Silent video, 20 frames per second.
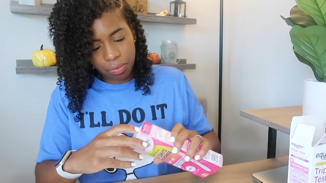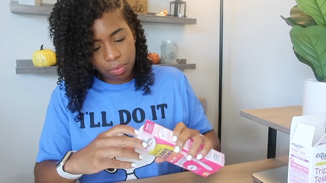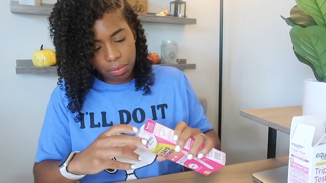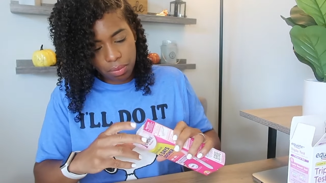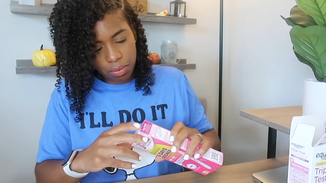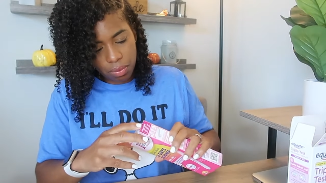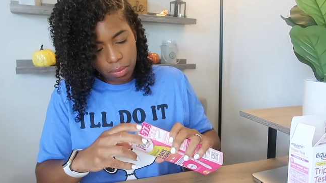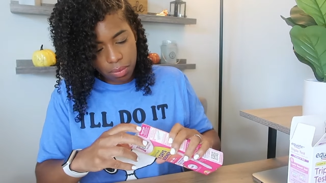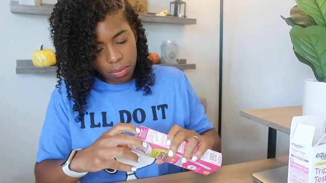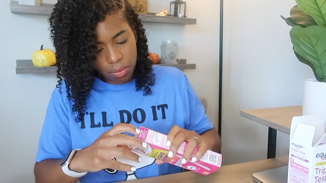
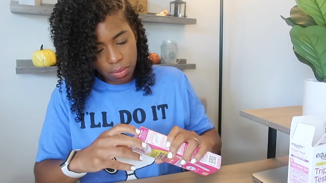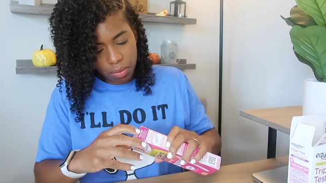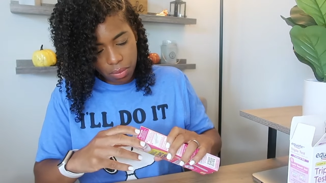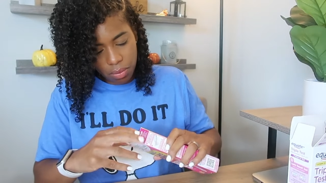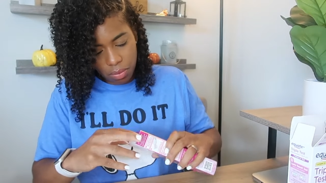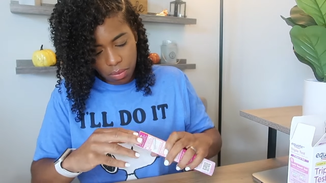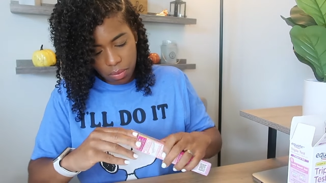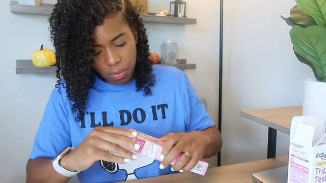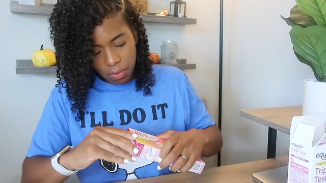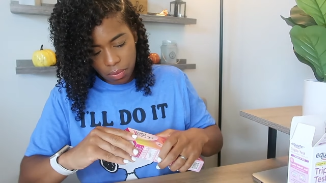
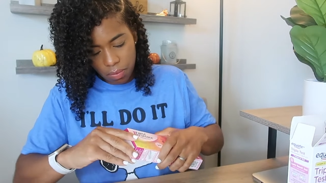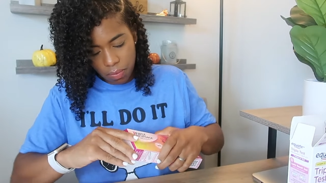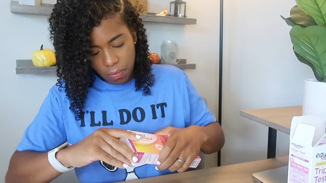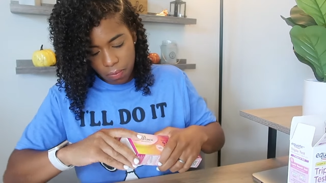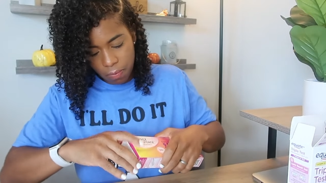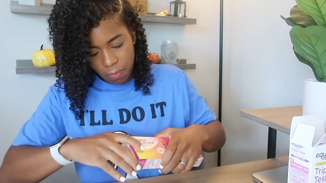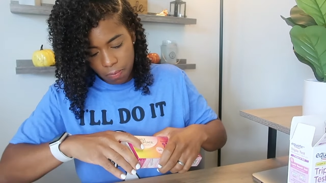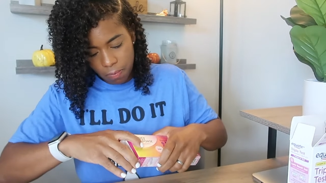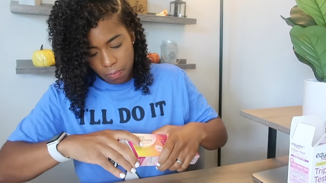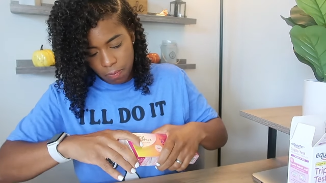
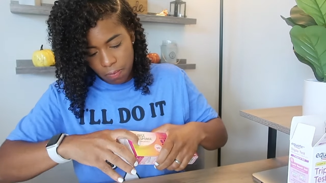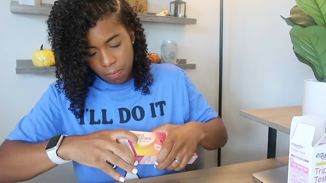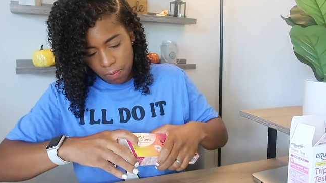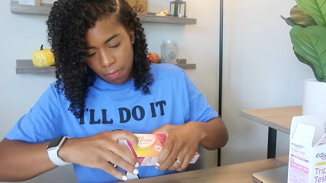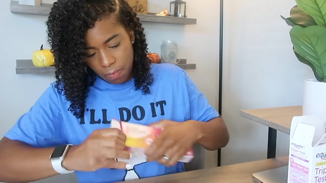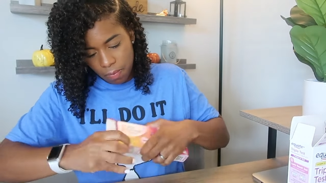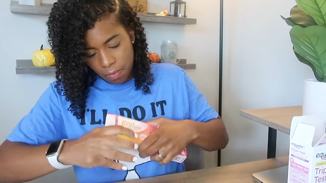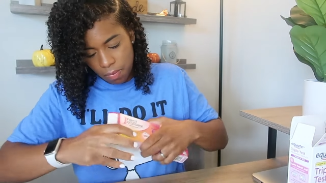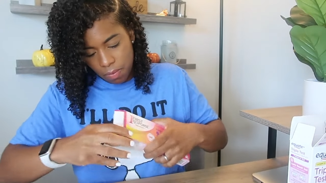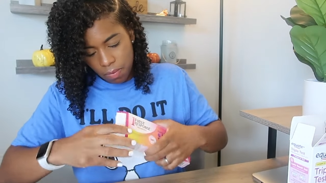
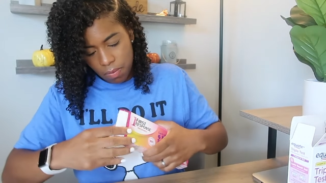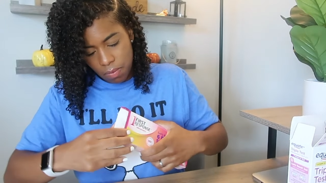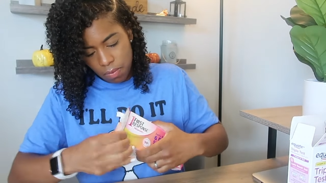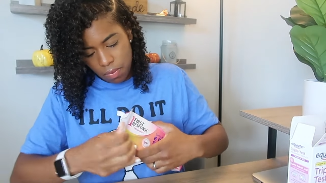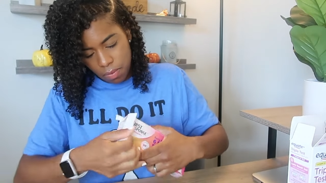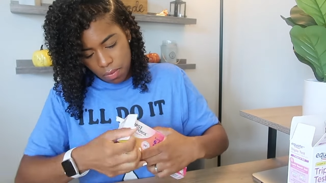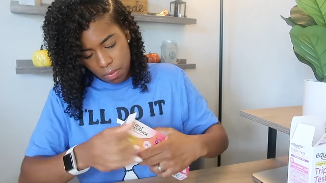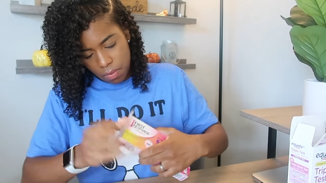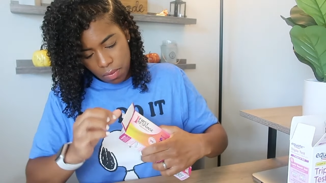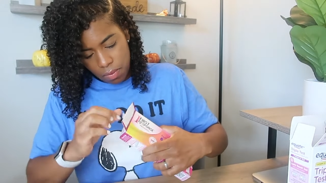
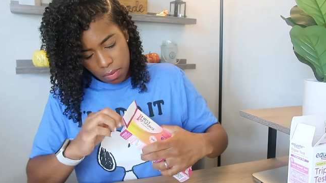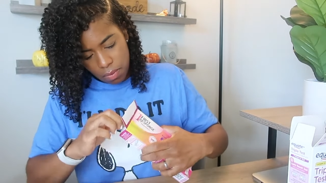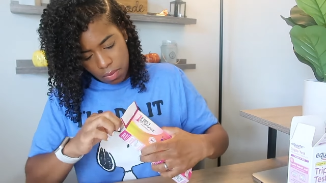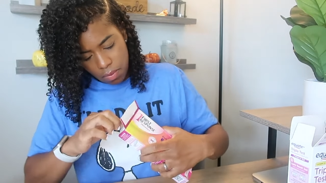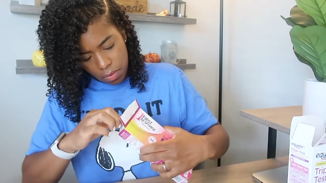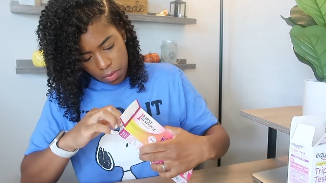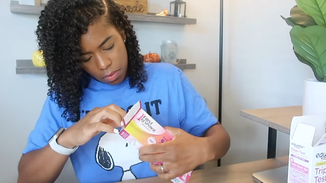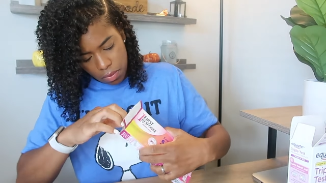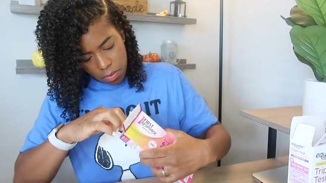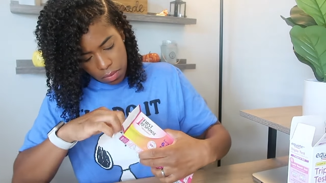
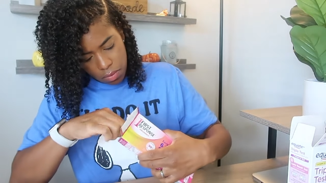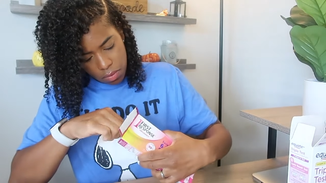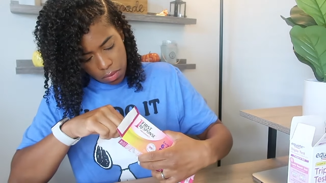Nobody speaks.